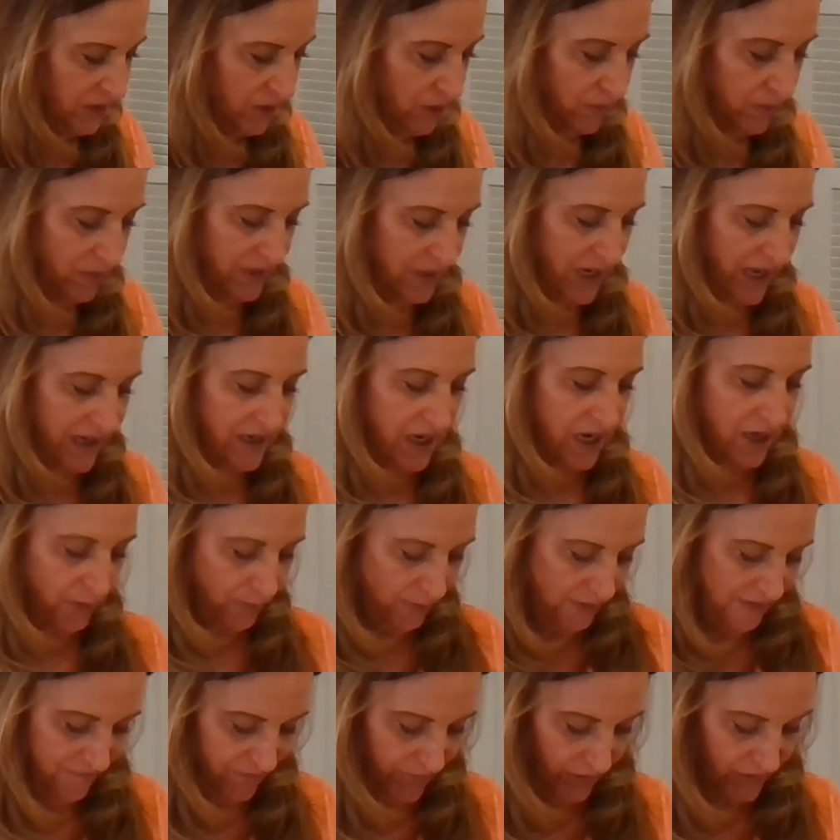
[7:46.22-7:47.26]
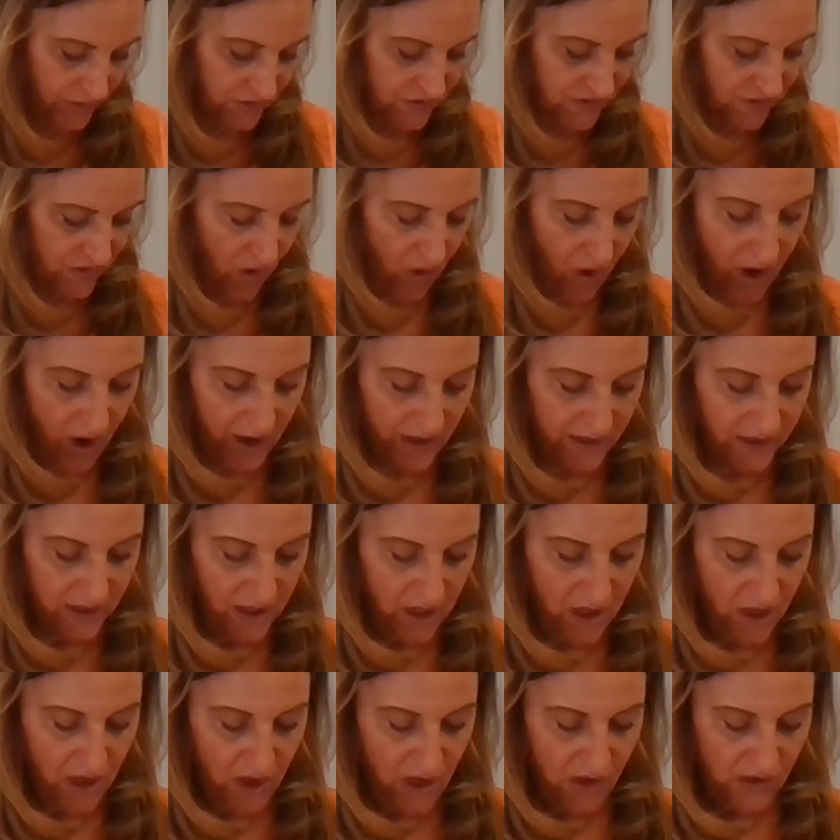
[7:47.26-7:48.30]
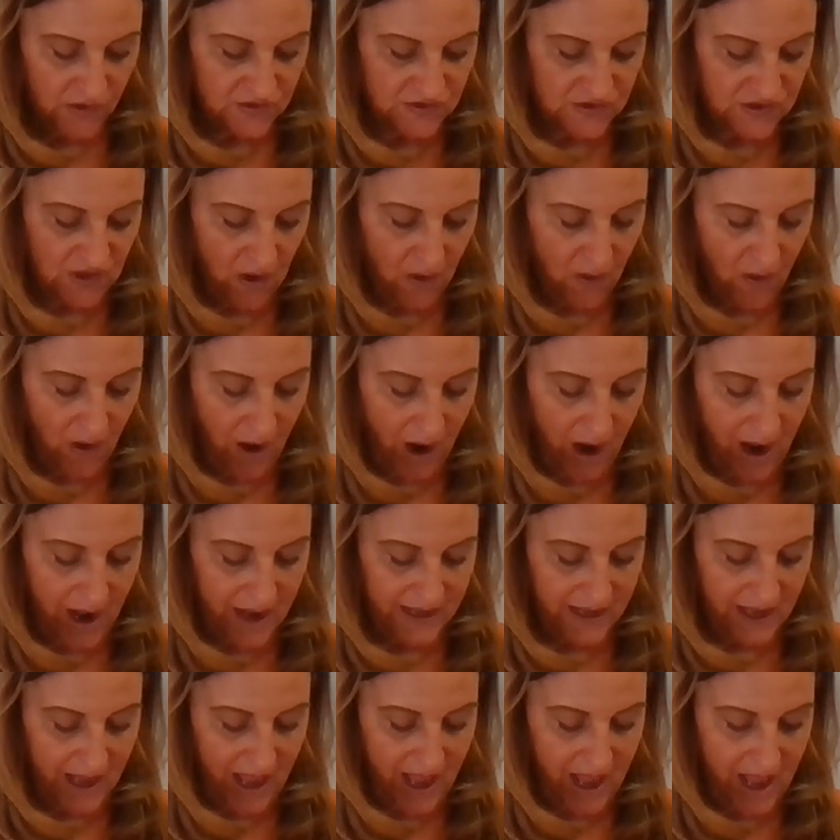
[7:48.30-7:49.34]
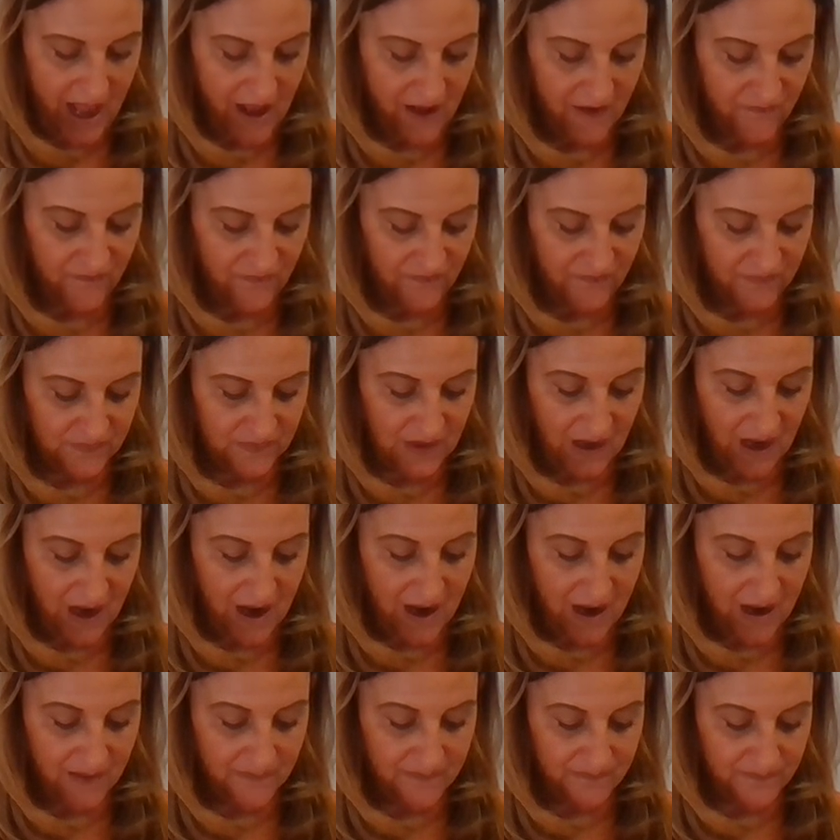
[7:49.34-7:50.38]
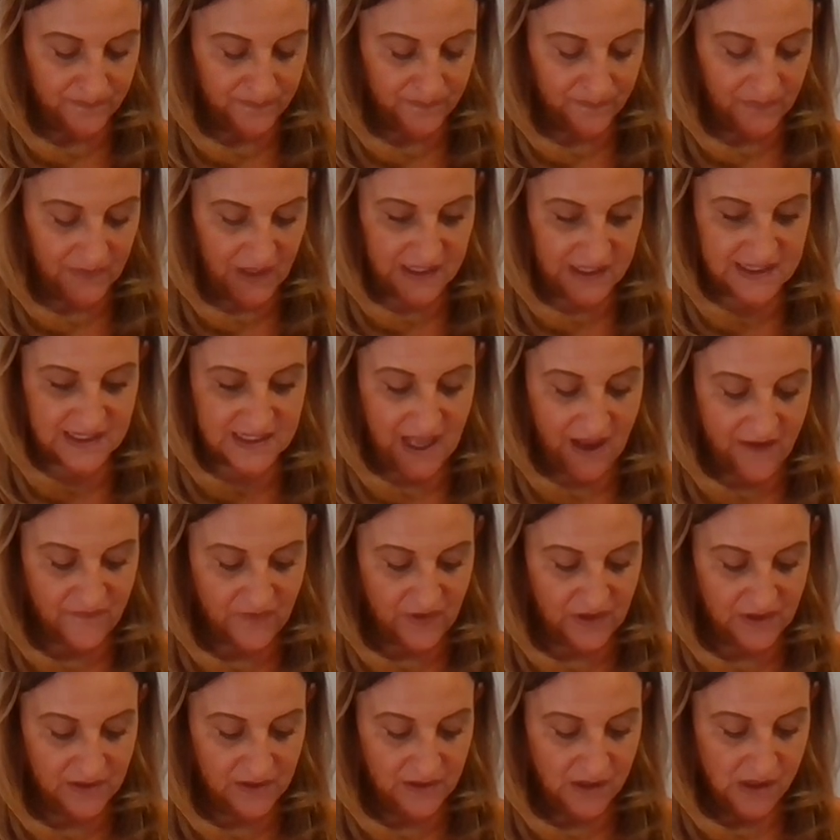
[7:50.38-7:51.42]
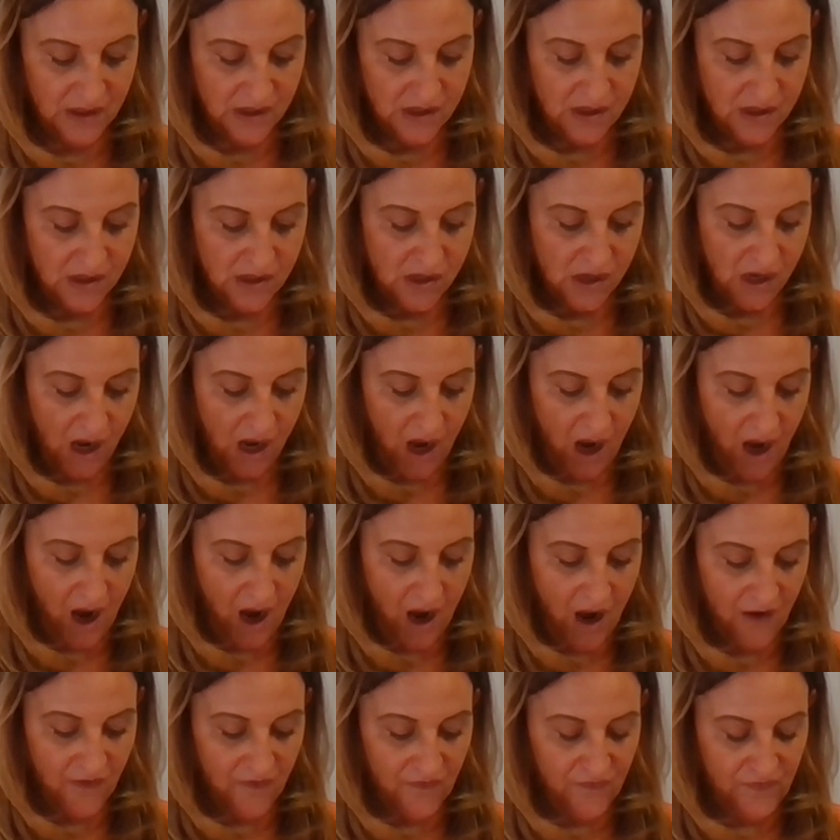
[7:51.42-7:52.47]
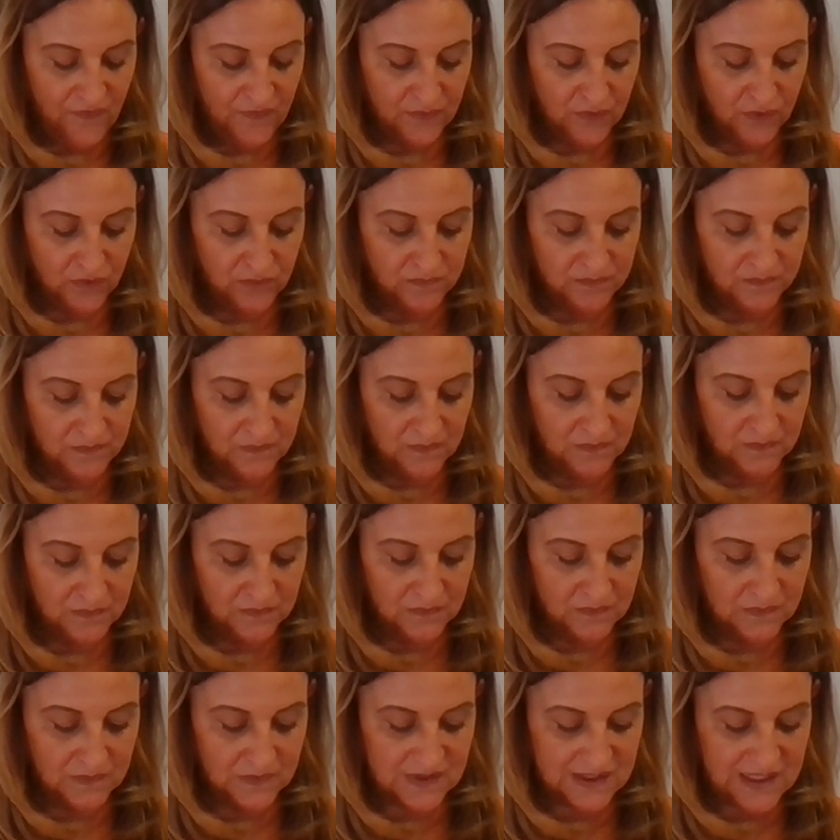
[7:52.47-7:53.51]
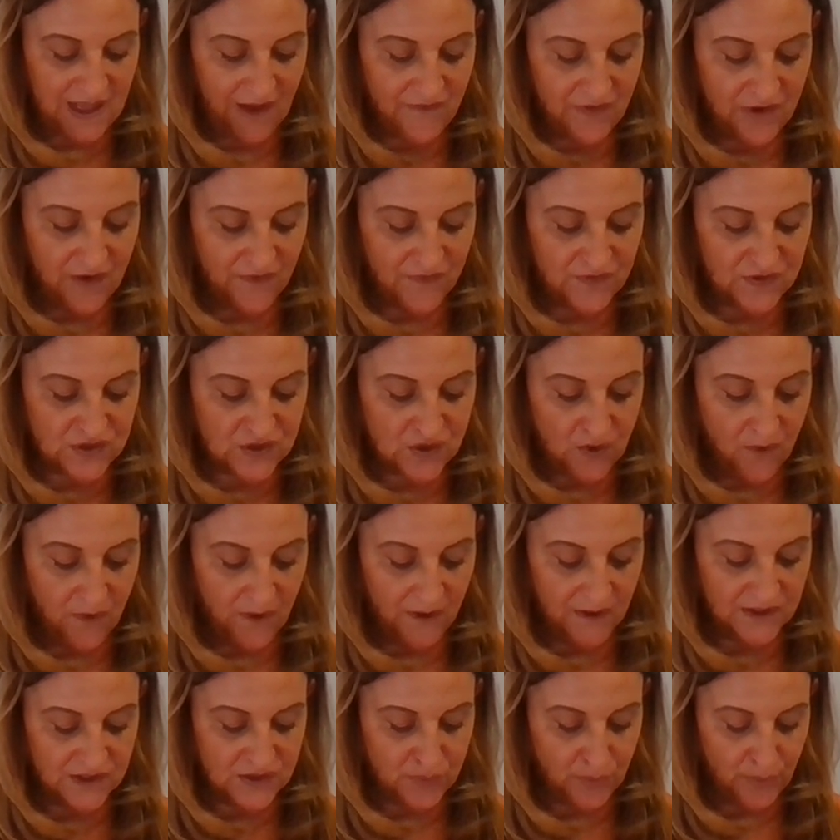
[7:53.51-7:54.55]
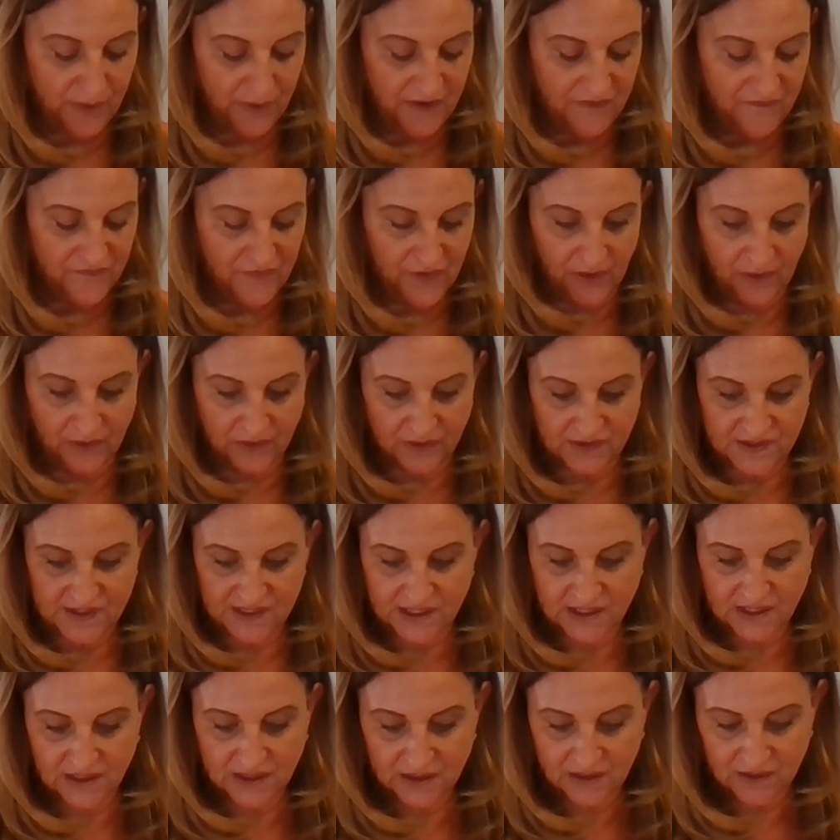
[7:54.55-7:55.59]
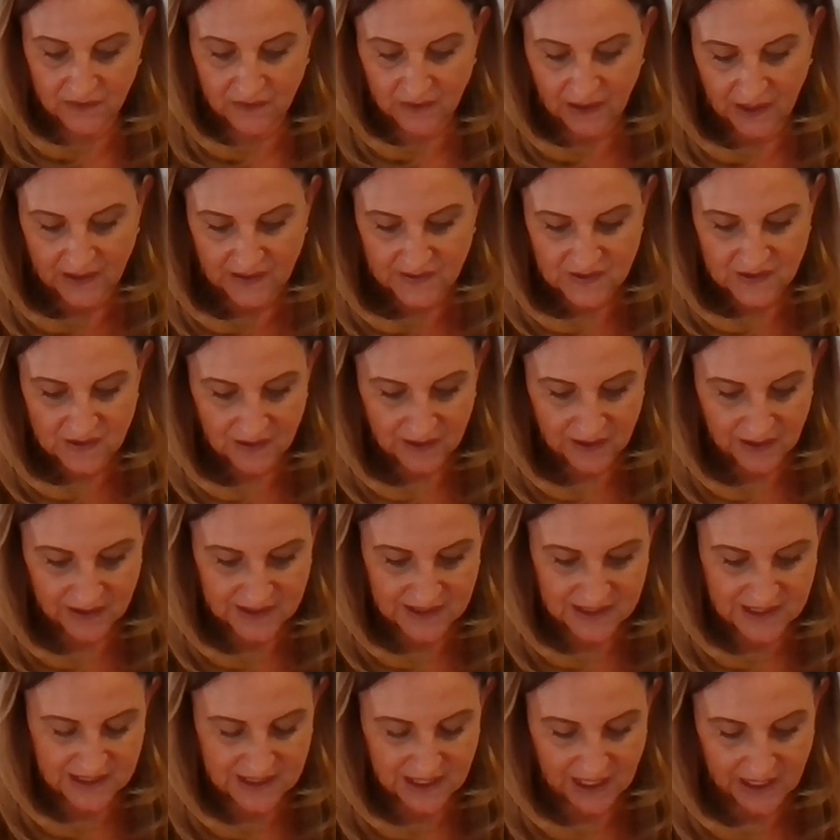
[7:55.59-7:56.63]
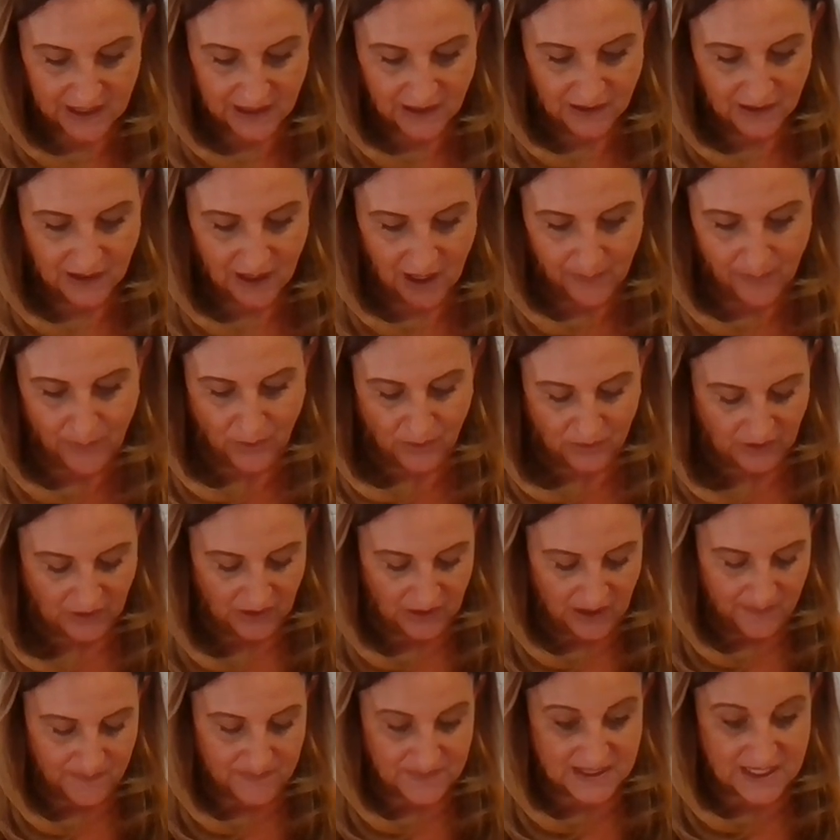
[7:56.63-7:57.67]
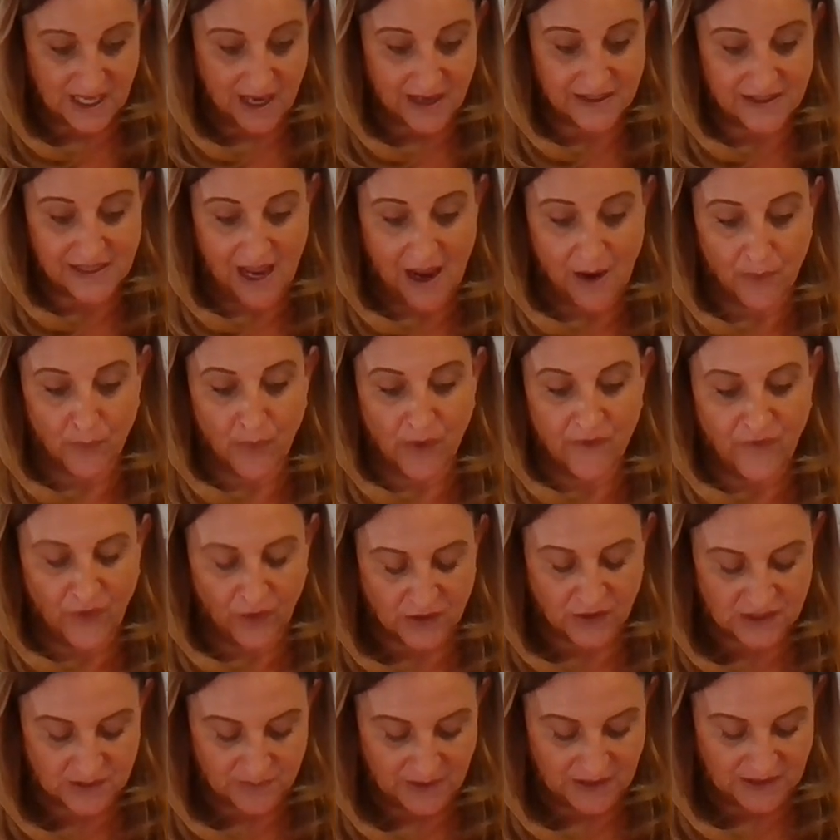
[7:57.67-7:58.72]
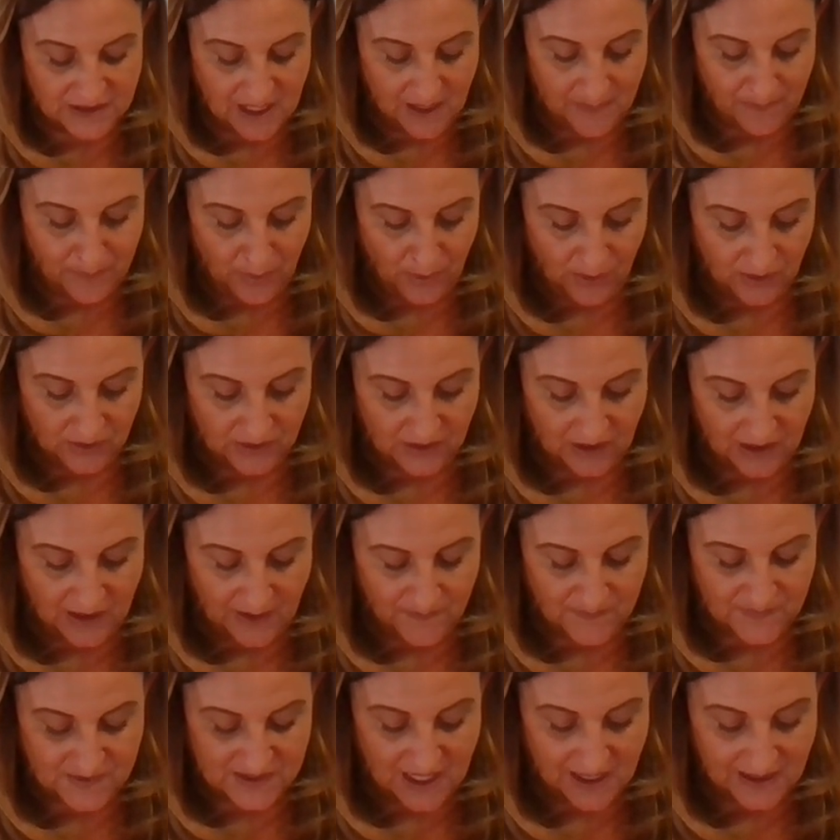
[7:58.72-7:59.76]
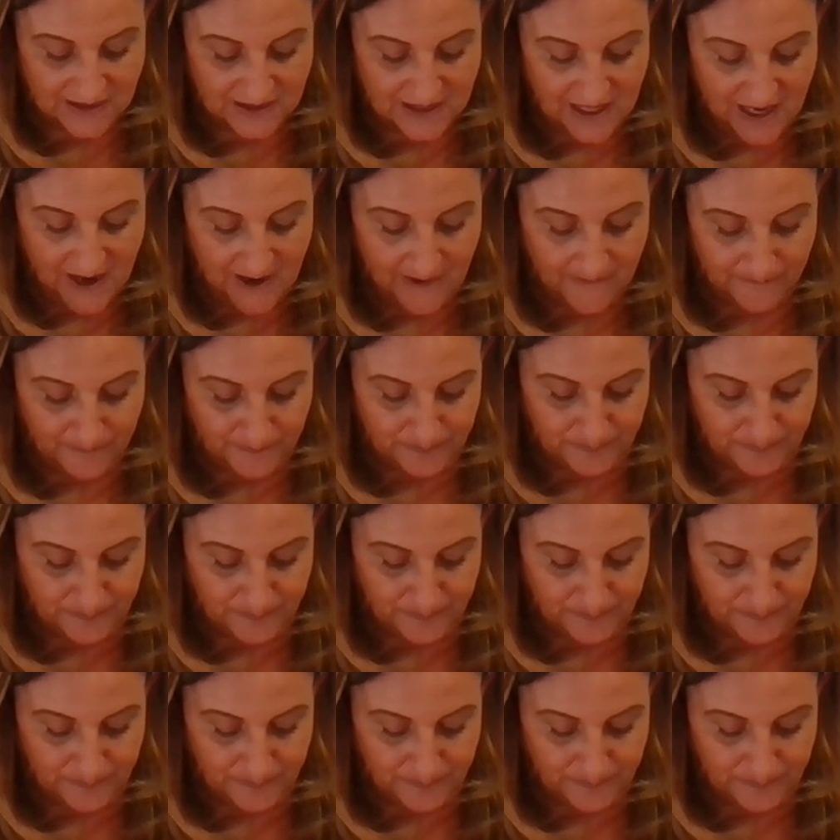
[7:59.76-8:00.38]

Oh, and I got a reverse card. So I have the of Seven of Swords reversed. Okay, so let's see. I pulled it upside down. Reverse means I pulled it upside down.